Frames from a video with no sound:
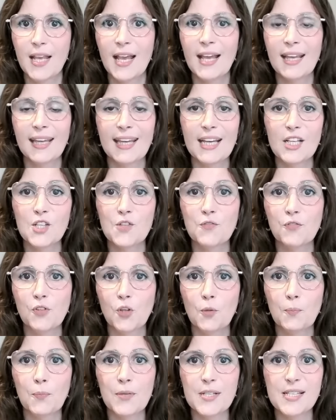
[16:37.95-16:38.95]
Cash flow
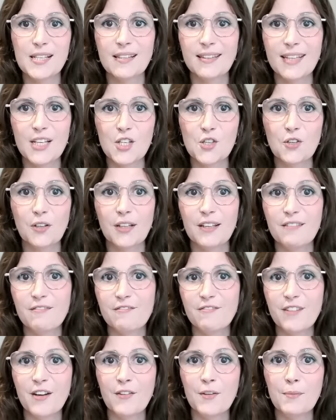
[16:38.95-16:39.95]
presentation can
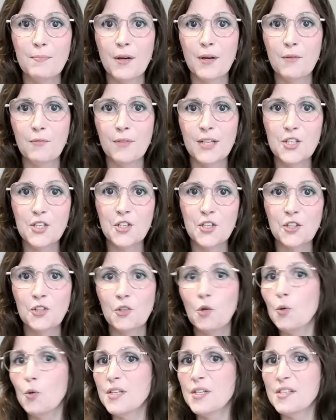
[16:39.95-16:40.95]
vary by region
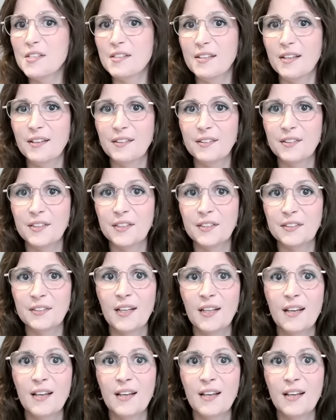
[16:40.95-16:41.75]
or standard.